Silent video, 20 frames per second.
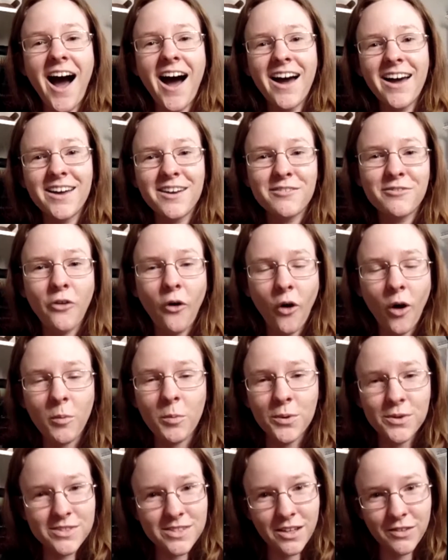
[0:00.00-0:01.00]
have
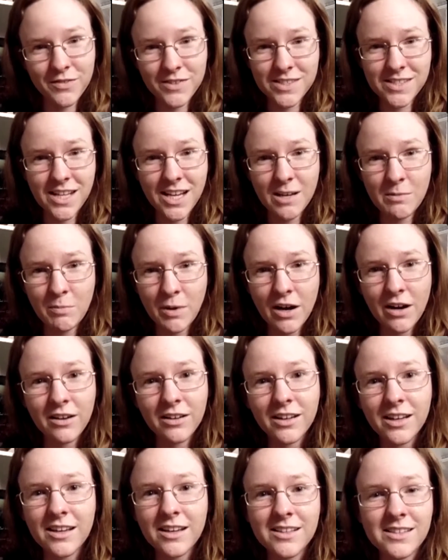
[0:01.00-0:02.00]
horrible self-esteem
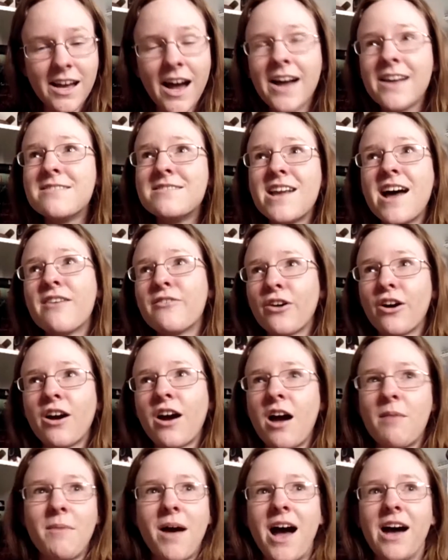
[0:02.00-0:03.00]
apparently, because I never
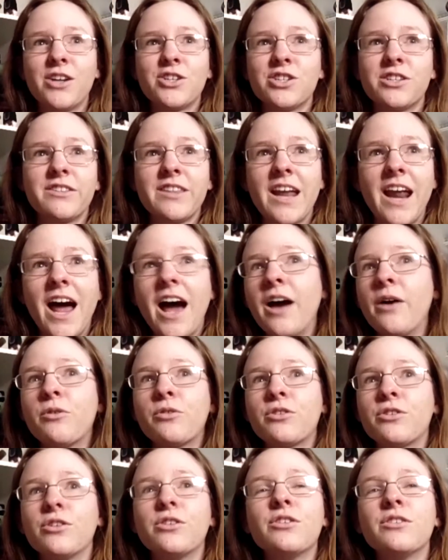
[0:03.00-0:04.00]
imagined that I
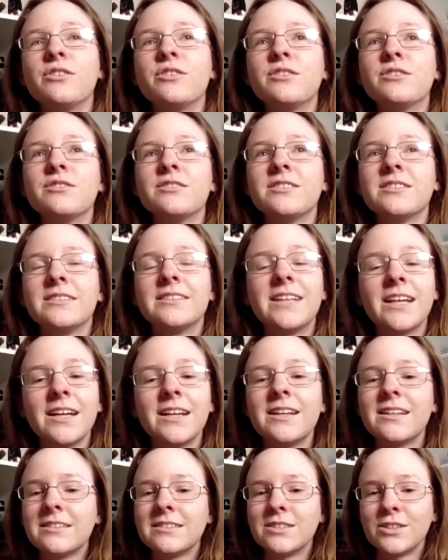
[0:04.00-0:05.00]
could
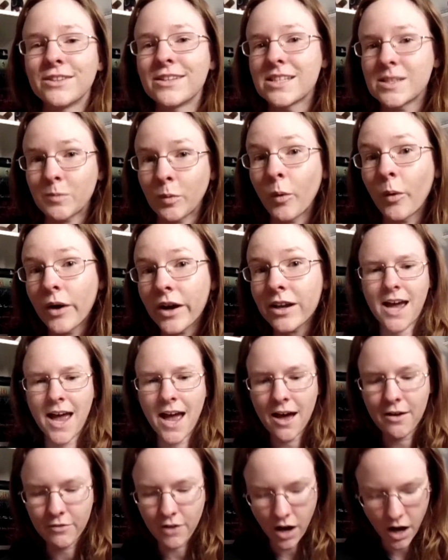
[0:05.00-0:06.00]
get to this point. I
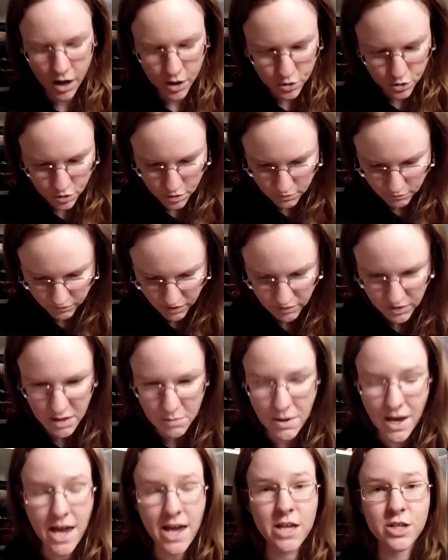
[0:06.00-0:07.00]
have 150
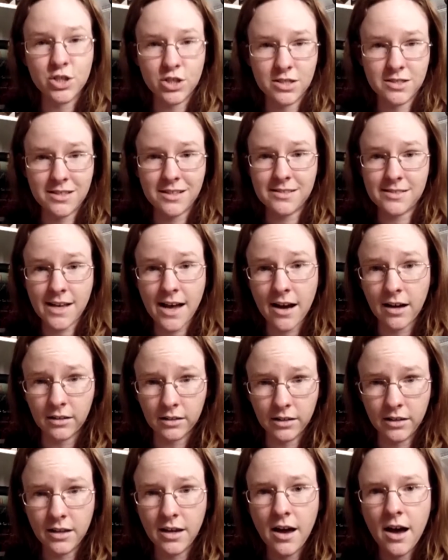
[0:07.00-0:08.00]
pages
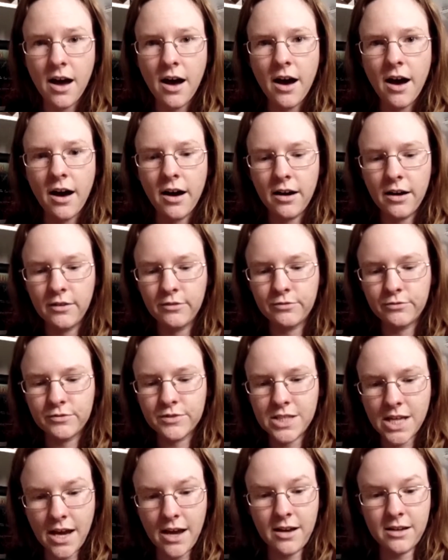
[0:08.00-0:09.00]
exactly of
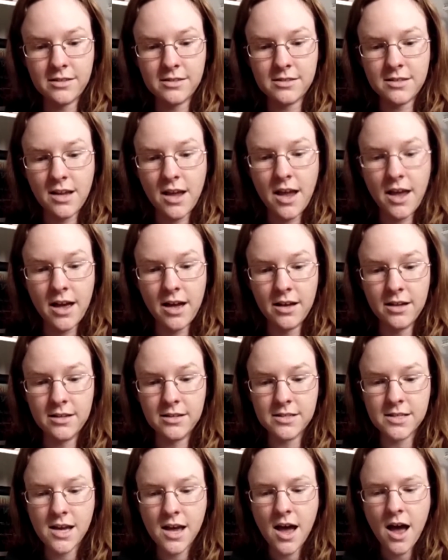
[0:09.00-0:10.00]
text,
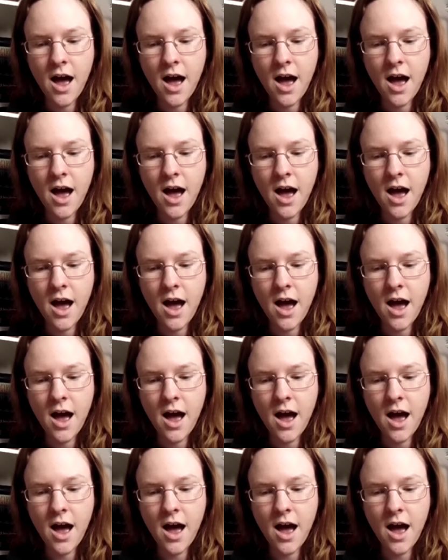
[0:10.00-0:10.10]
and